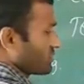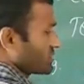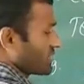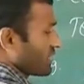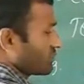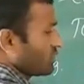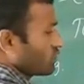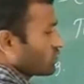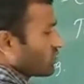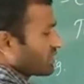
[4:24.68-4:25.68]
This carbon
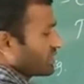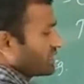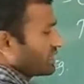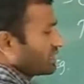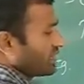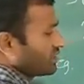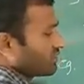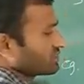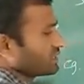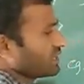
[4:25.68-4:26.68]
do not containing any of the